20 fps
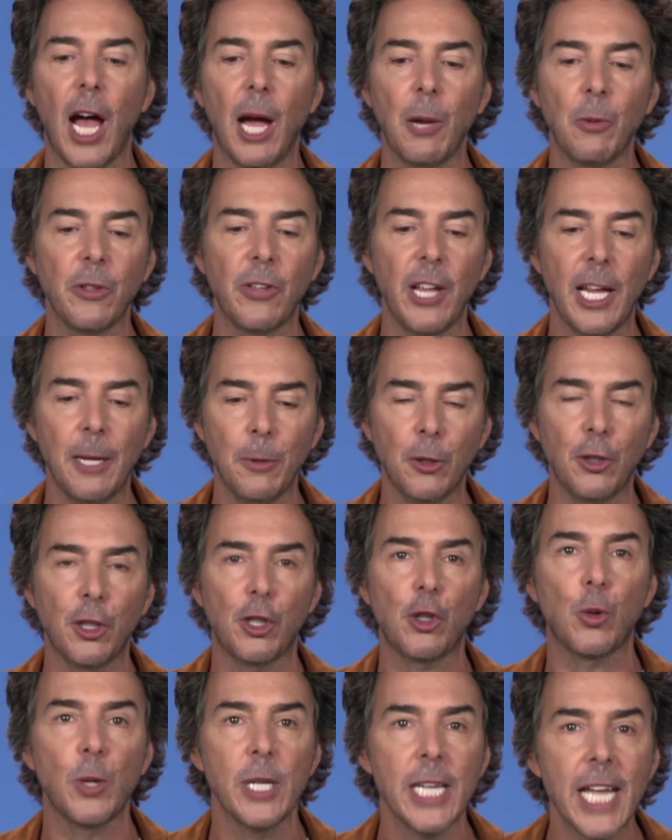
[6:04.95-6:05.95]
I was able to
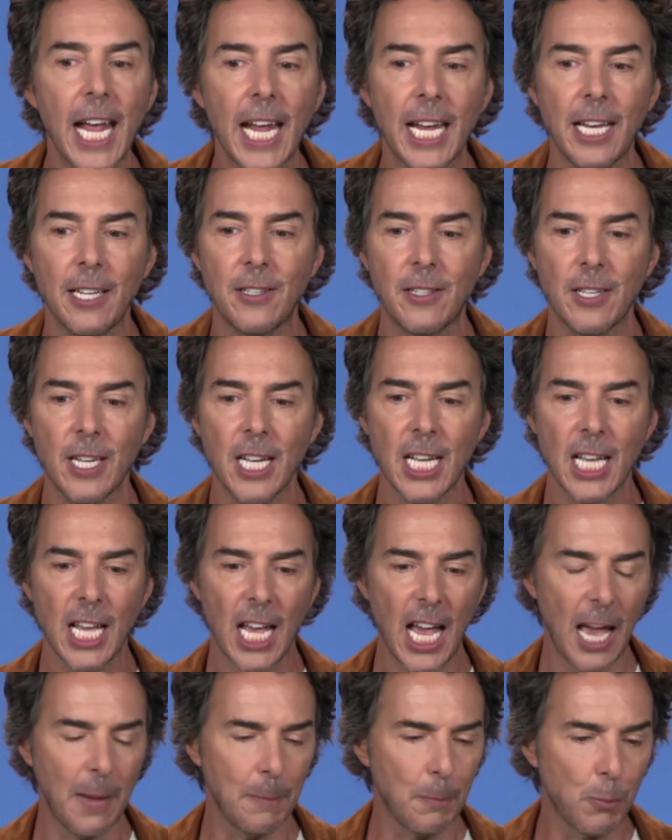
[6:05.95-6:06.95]
create
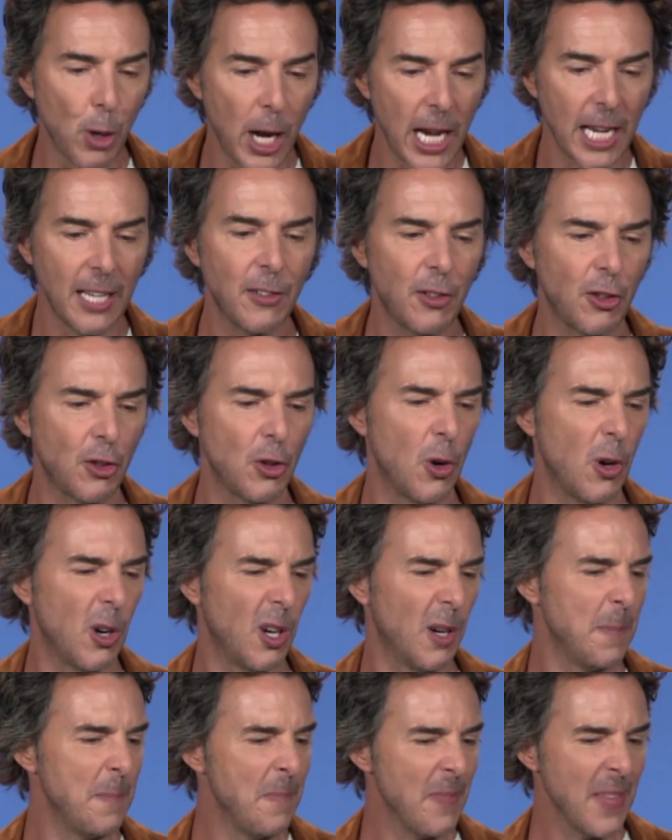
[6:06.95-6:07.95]
and
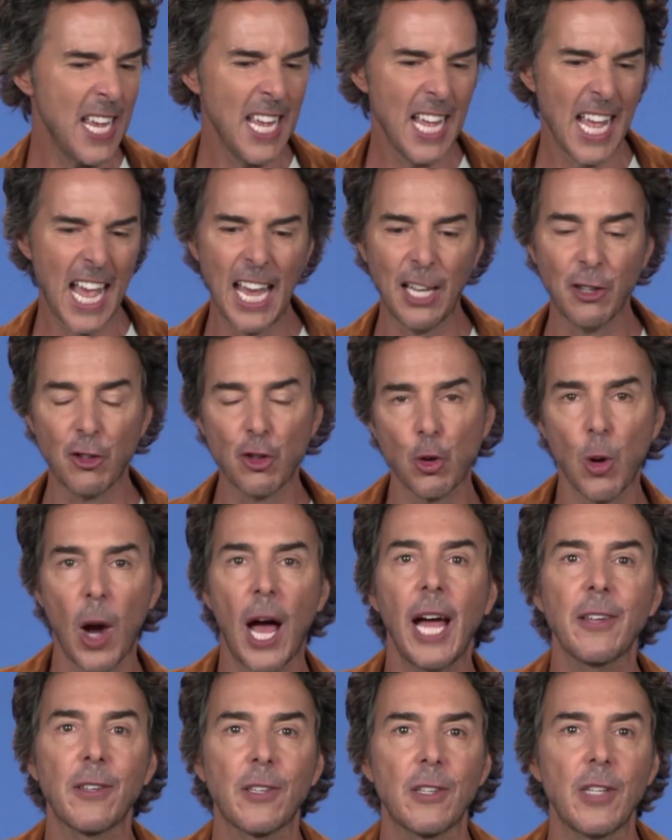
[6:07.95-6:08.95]
brainstorm and
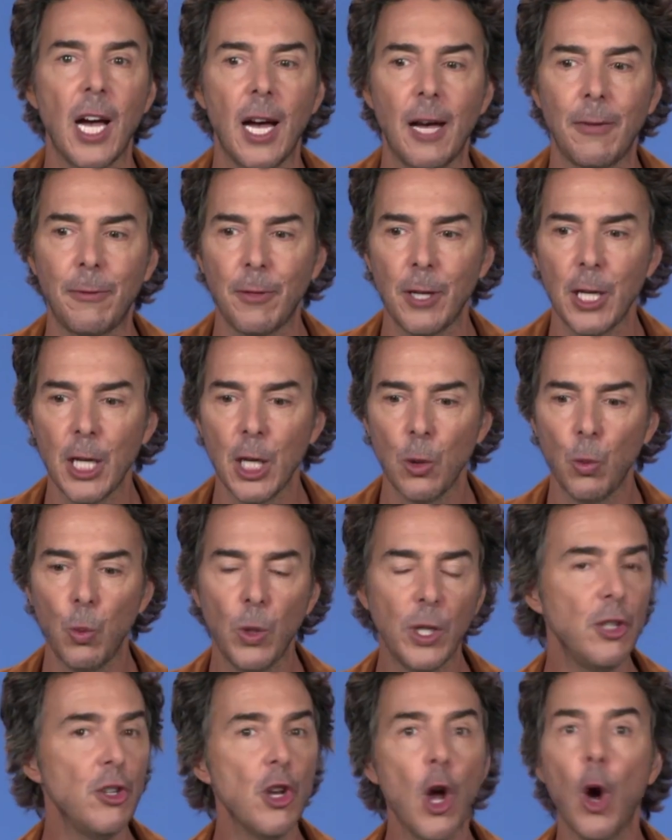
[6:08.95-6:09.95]
try stuff
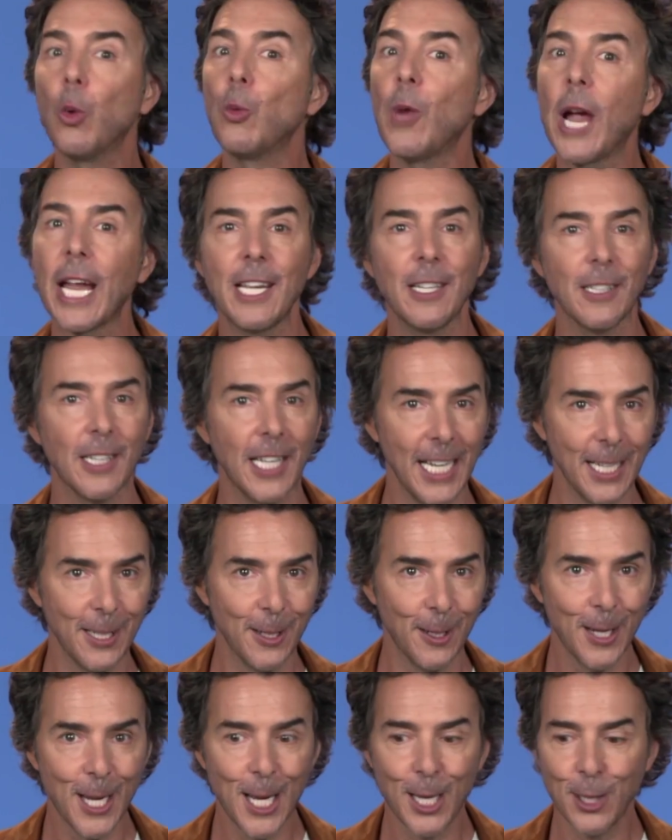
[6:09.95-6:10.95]
with no
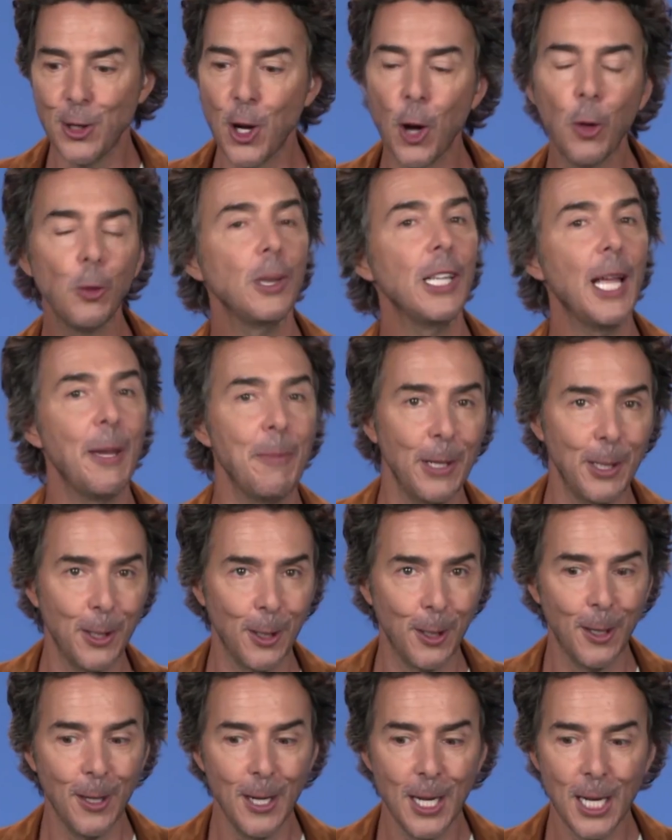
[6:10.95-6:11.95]
regulator, no
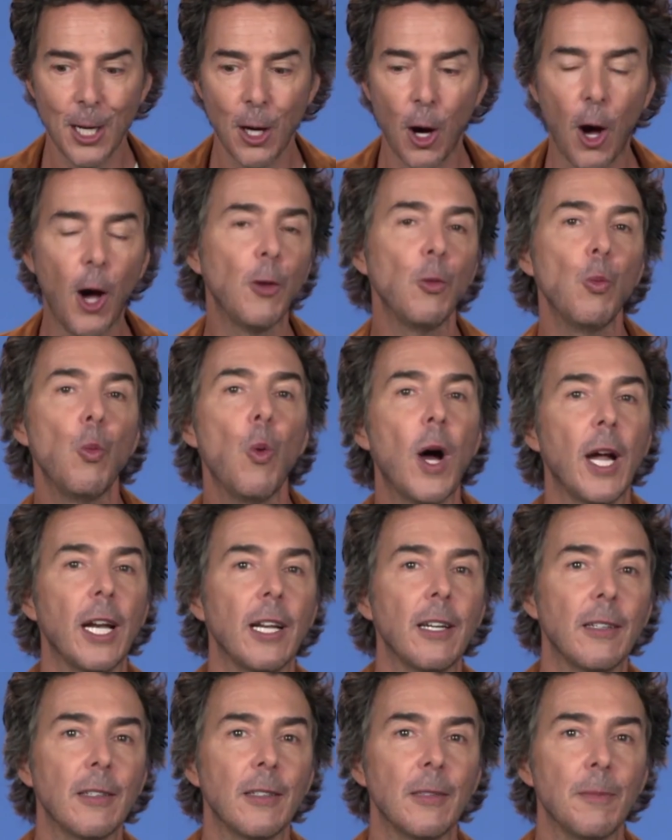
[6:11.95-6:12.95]
limiter on
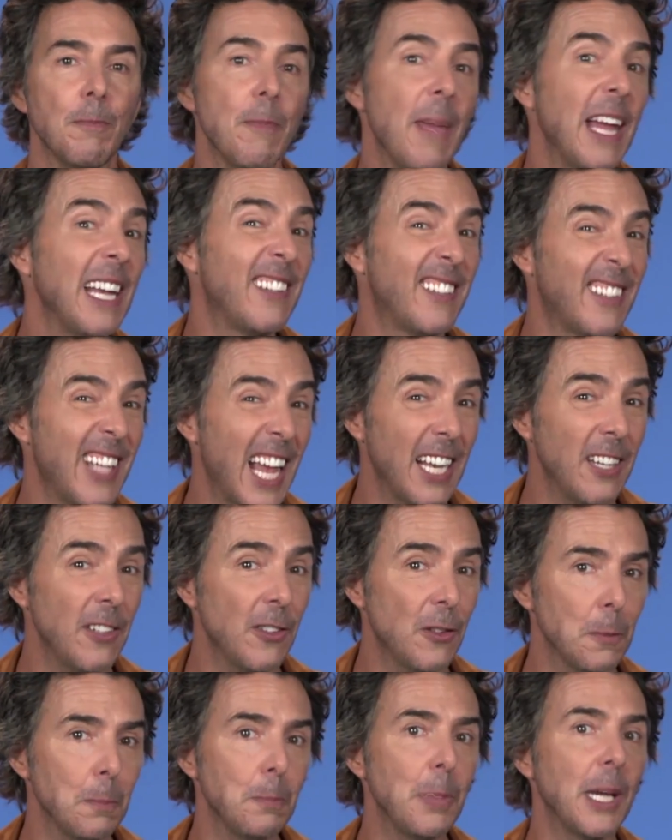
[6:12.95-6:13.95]
what made
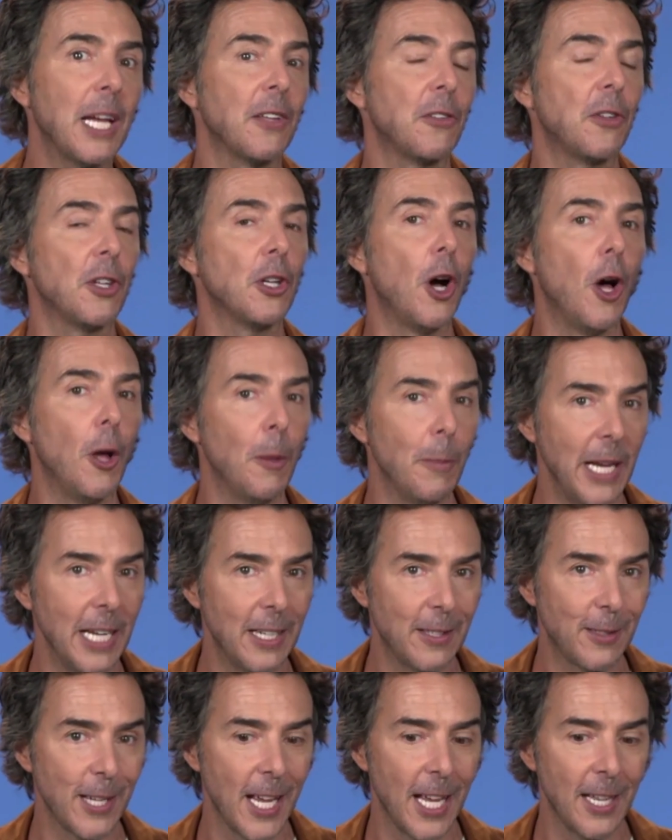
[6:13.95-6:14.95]
sense, because it all
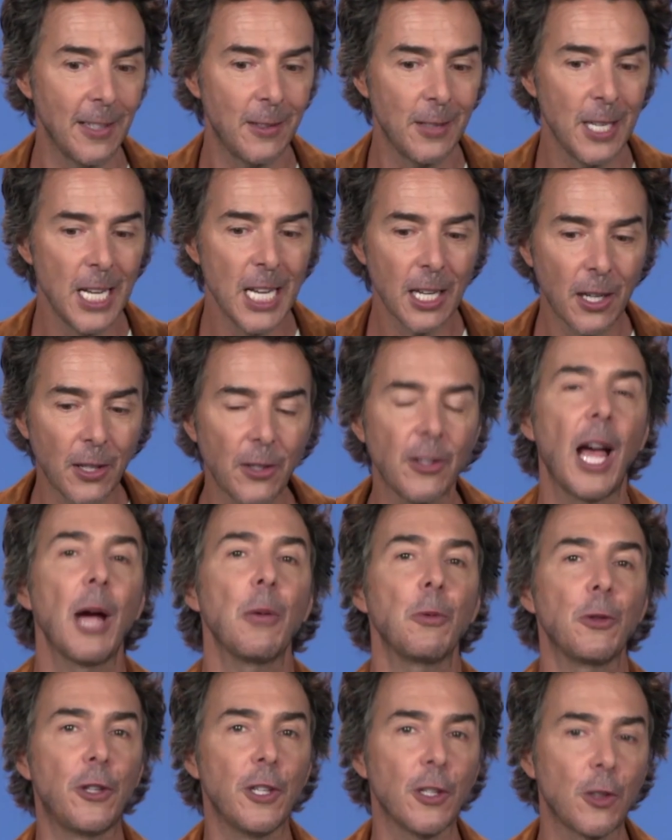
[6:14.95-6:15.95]
makes sense, because I
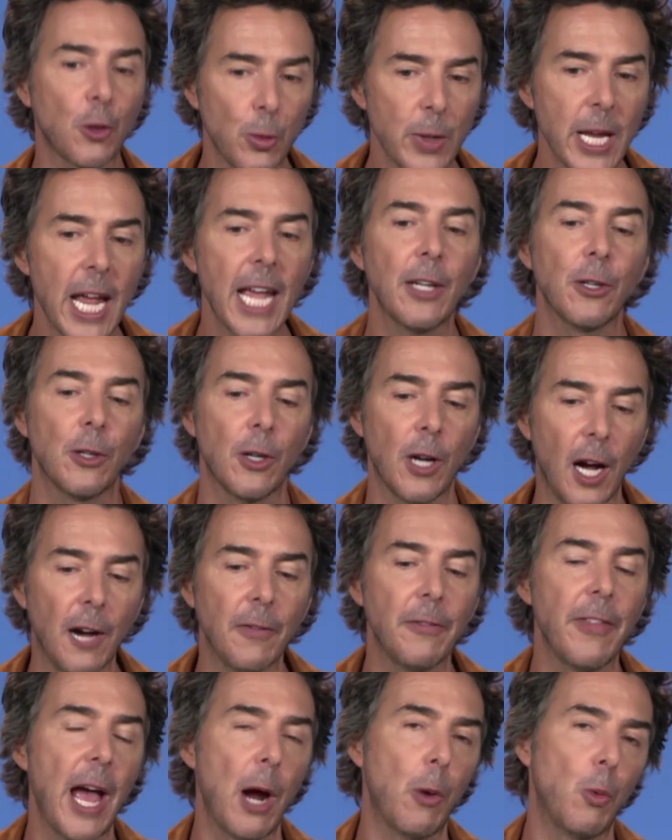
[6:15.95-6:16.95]
was the creator
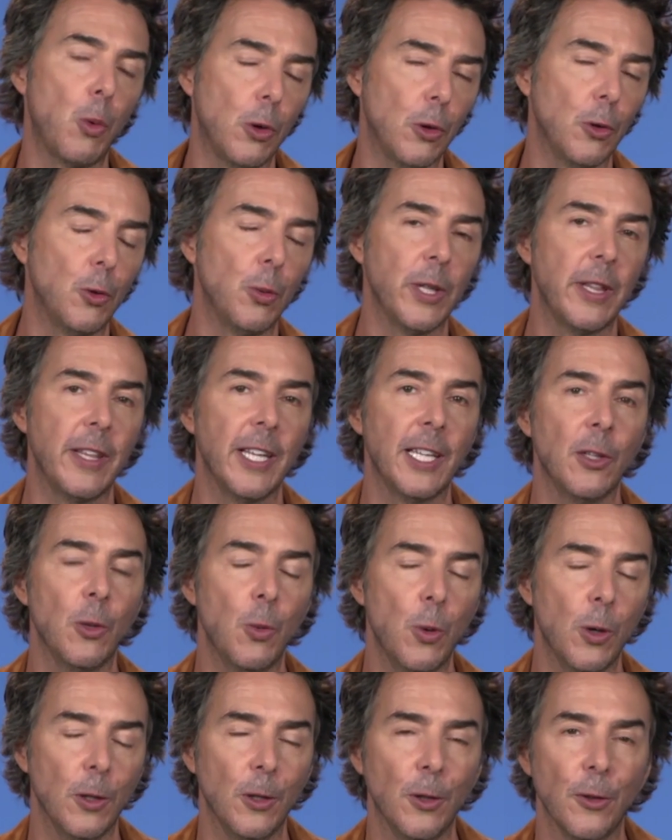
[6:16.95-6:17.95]
of that world within the
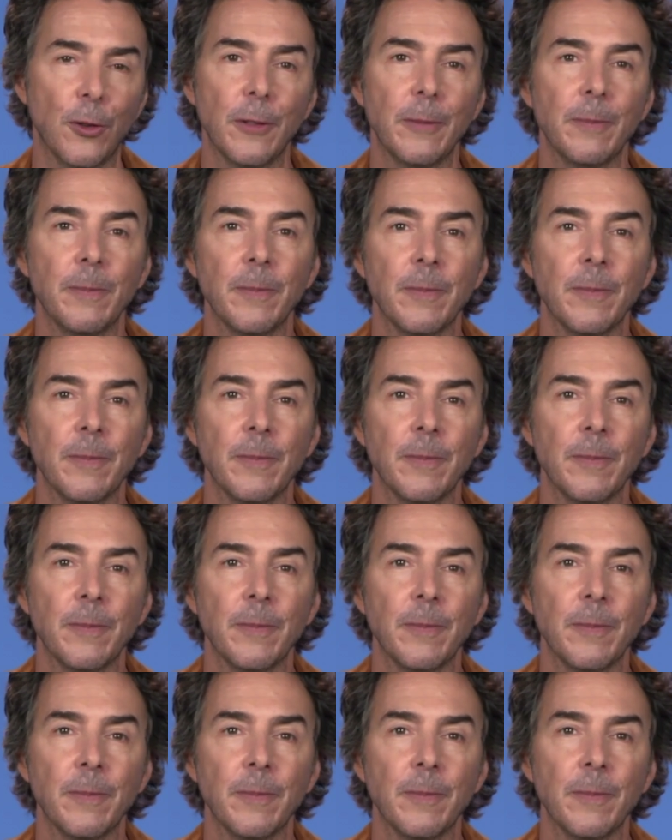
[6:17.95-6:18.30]
world.